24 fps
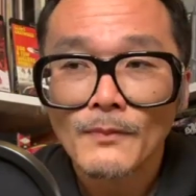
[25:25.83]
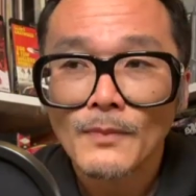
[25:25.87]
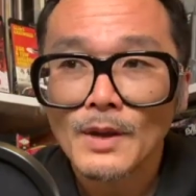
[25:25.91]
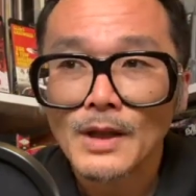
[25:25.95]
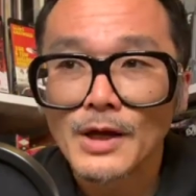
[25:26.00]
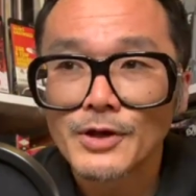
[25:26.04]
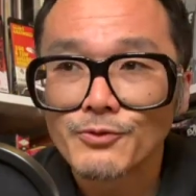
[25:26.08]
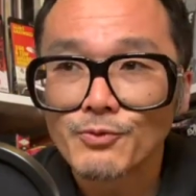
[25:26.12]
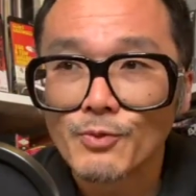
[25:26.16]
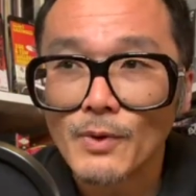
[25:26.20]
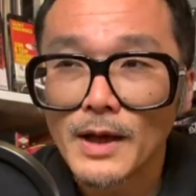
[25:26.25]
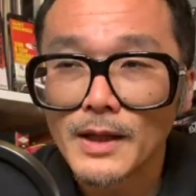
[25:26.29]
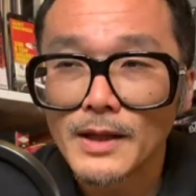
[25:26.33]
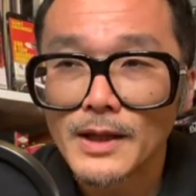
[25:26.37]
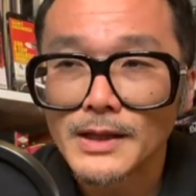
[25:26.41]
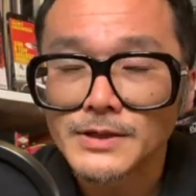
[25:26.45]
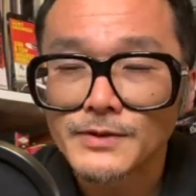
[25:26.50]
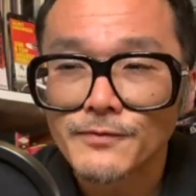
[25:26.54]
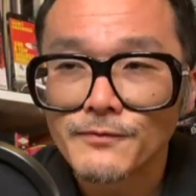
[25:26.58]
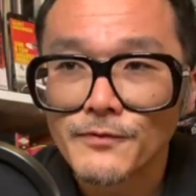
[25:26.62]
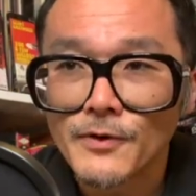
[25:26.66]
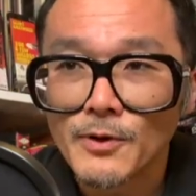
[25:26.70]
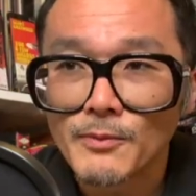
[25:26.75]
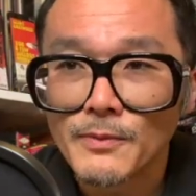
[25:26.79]
as well as a
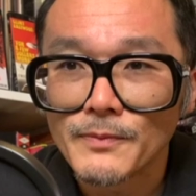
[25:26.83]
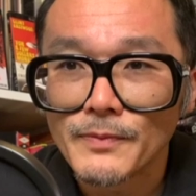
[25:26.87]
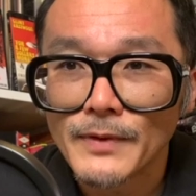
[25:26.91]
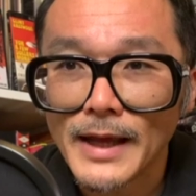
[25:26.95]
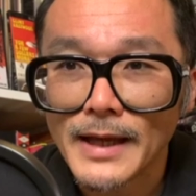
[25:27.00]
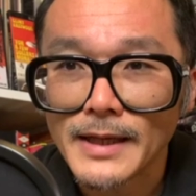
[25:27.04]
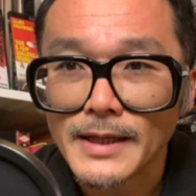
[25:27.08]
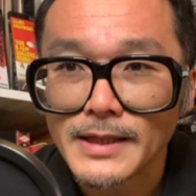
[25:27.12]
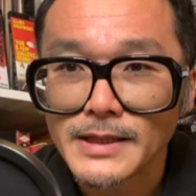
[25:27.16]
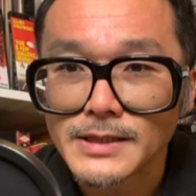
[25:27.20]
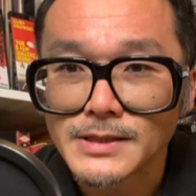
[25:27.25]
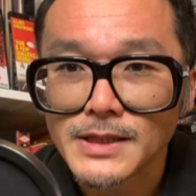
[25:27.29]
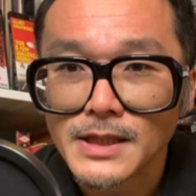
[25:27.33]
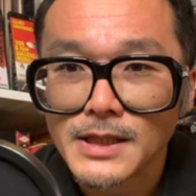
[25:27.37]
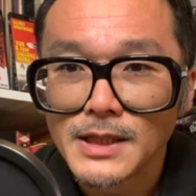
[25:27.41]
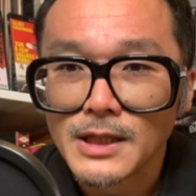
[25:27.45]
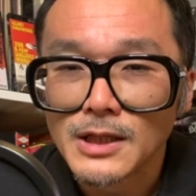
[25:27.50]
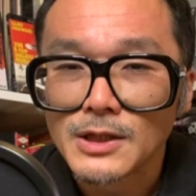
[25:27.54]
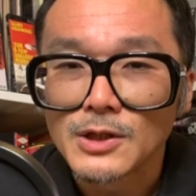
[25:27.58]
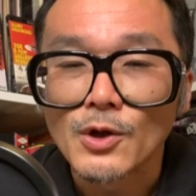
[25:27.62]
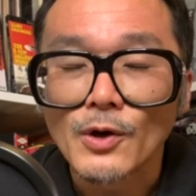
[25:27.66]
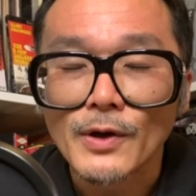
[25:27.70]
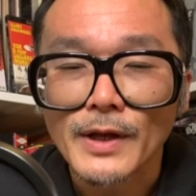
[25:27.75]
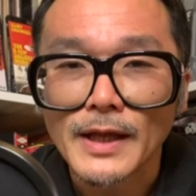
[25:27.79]
film that is
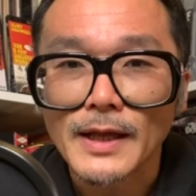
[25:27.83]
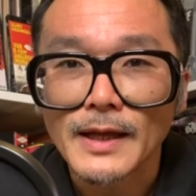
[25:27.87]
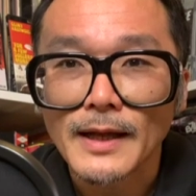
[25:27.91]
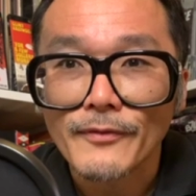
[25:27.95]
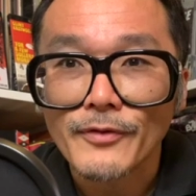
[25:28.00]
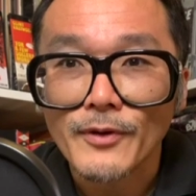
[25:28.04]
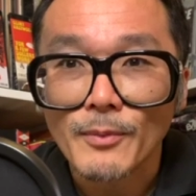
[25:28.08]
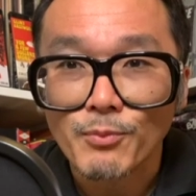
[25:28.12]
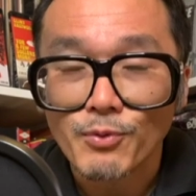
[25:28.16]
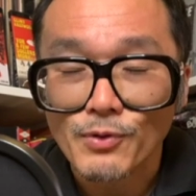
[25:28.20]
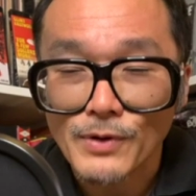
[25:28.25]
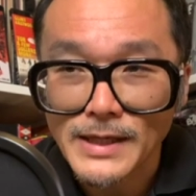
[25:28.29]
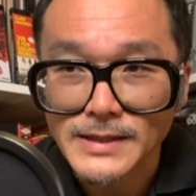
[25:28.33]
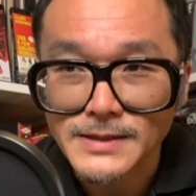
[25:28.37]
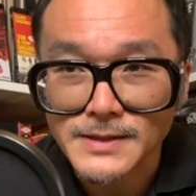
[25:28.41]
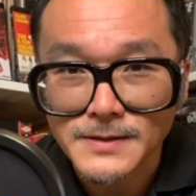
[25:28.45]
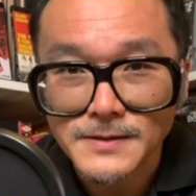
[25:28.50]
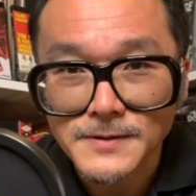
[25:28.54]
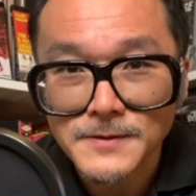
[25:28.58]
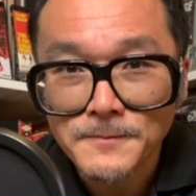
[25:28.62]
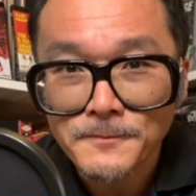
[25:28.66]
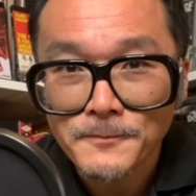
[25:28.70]
looking at the present